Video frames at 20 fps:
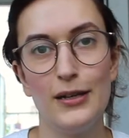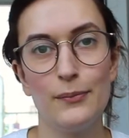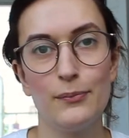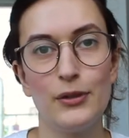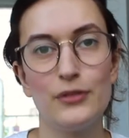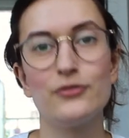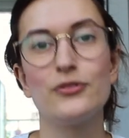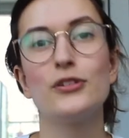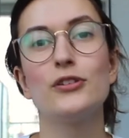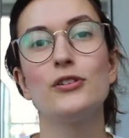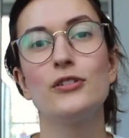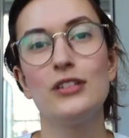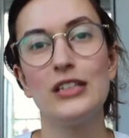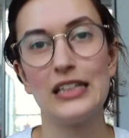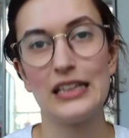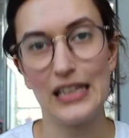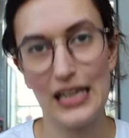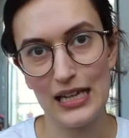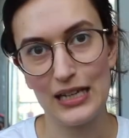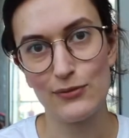but for
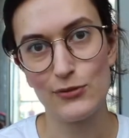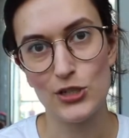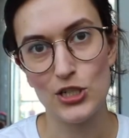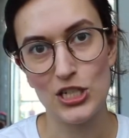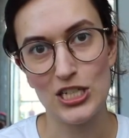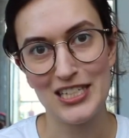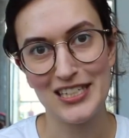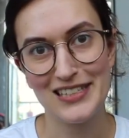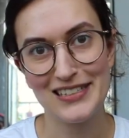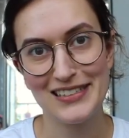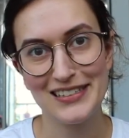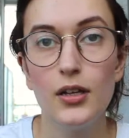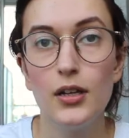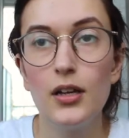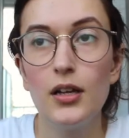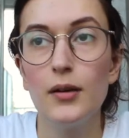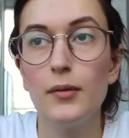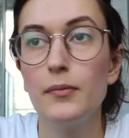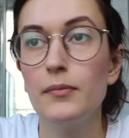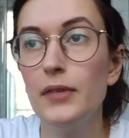learning languages.
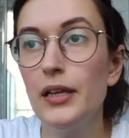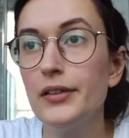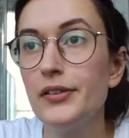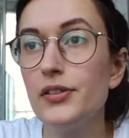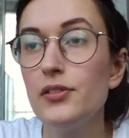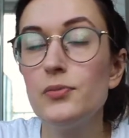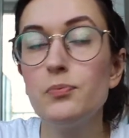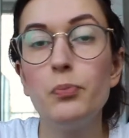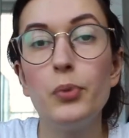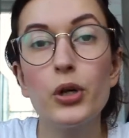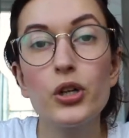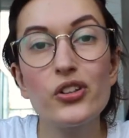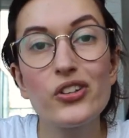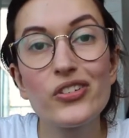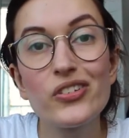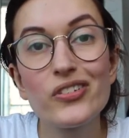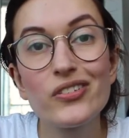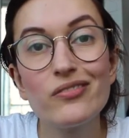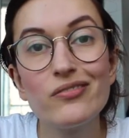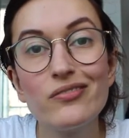Next is
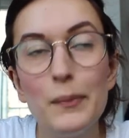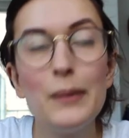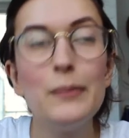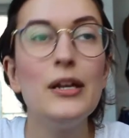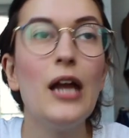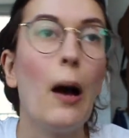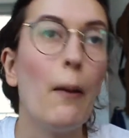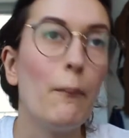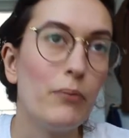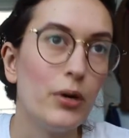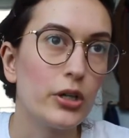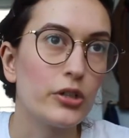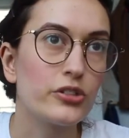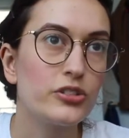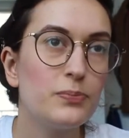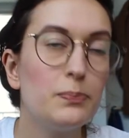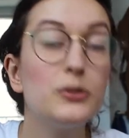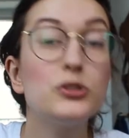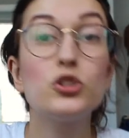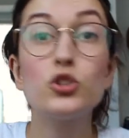books. Maybe not books,
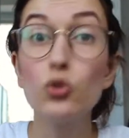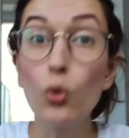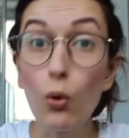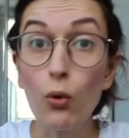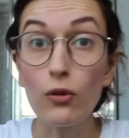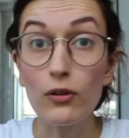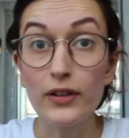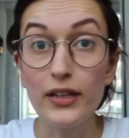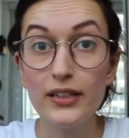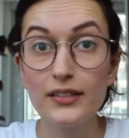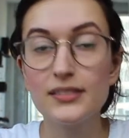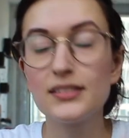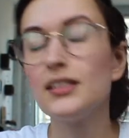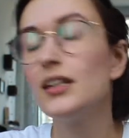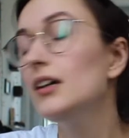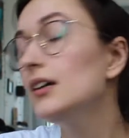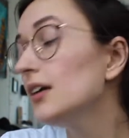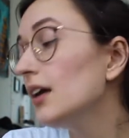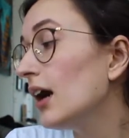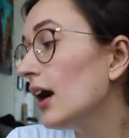but stories.
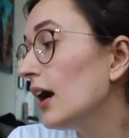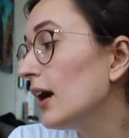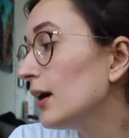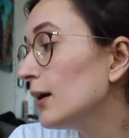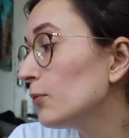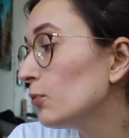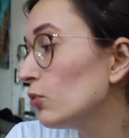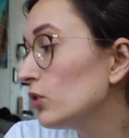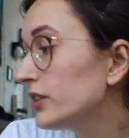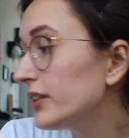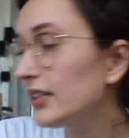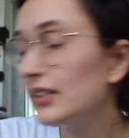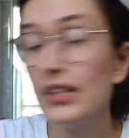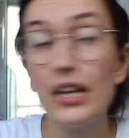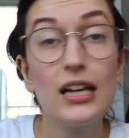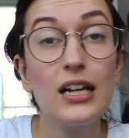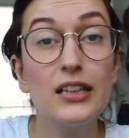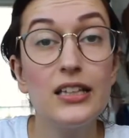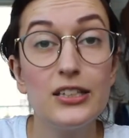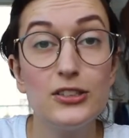One thing
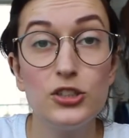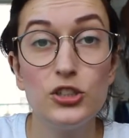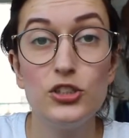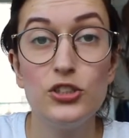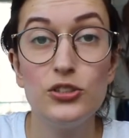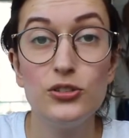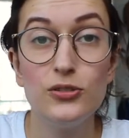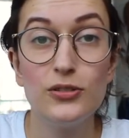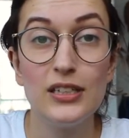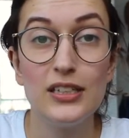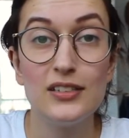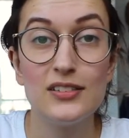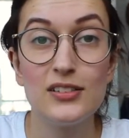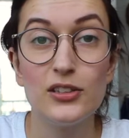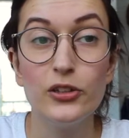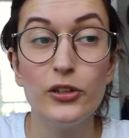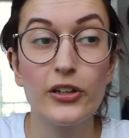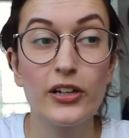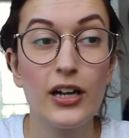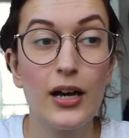that I like to do is
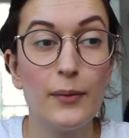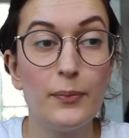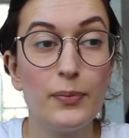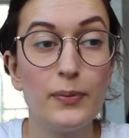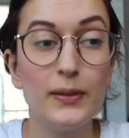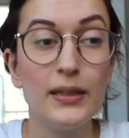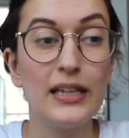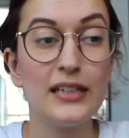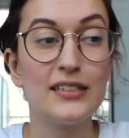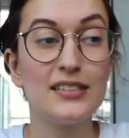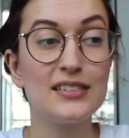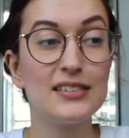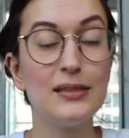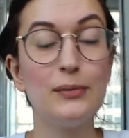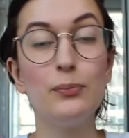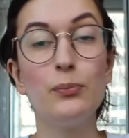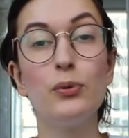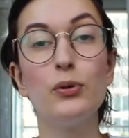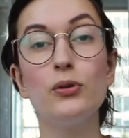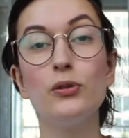look up like
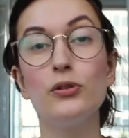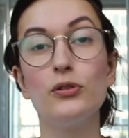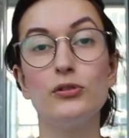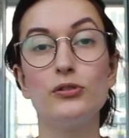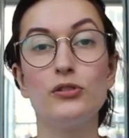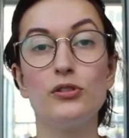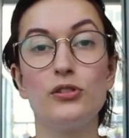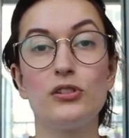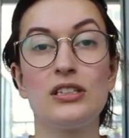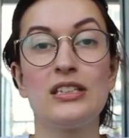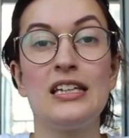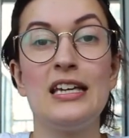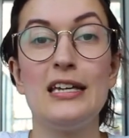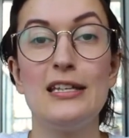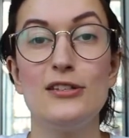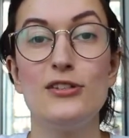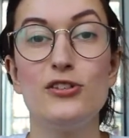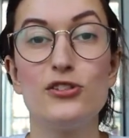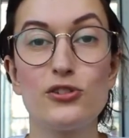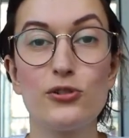simple
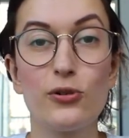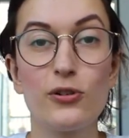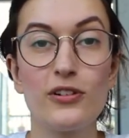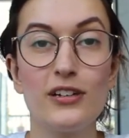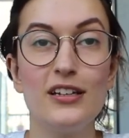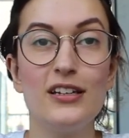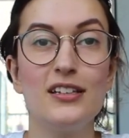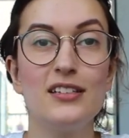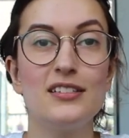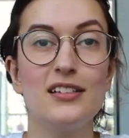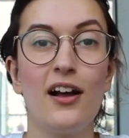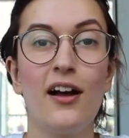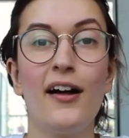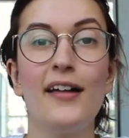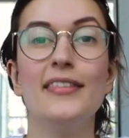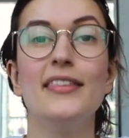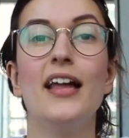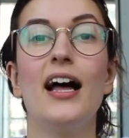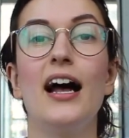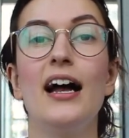kid stories
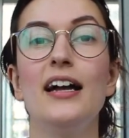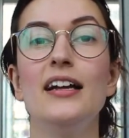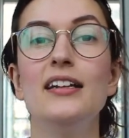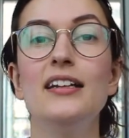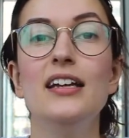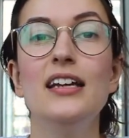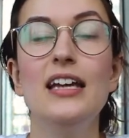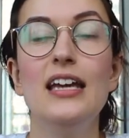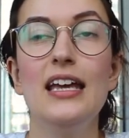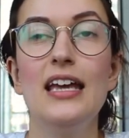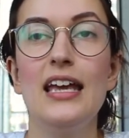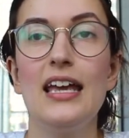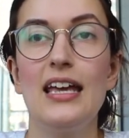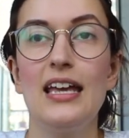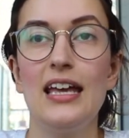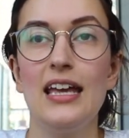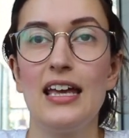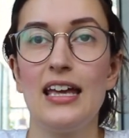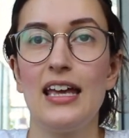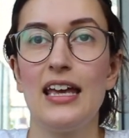online
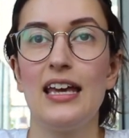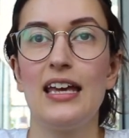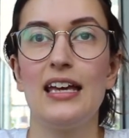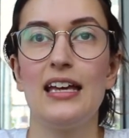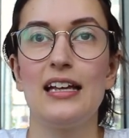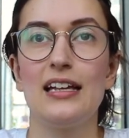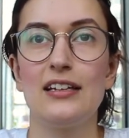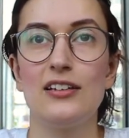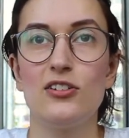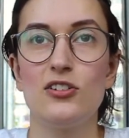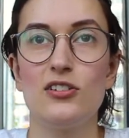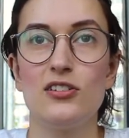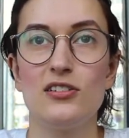and